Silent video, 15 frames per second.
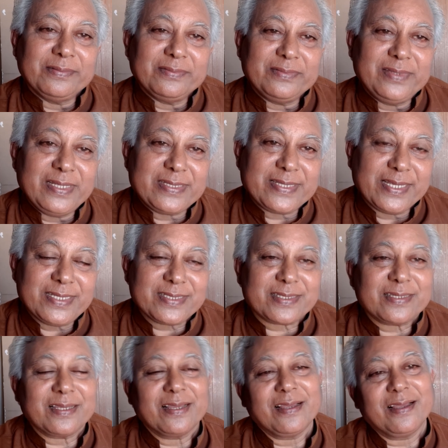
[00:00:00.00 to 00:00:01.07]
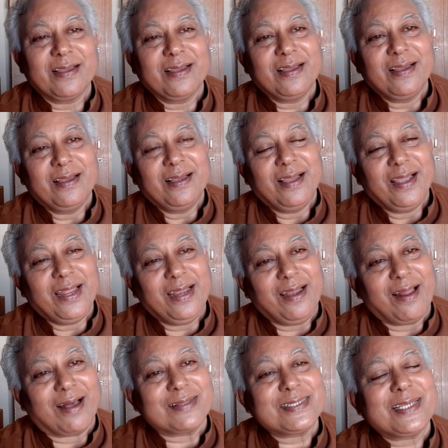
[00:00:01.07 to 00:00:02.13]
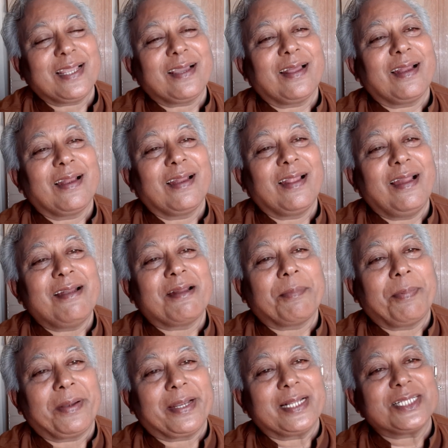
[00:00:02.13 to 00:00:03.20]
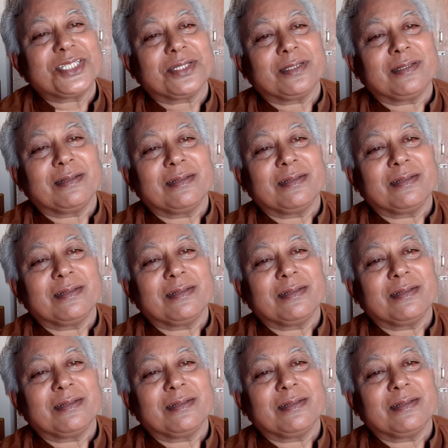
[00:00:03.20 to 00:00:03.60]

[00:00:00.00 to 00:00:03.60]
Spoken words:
This is a logical interpretation.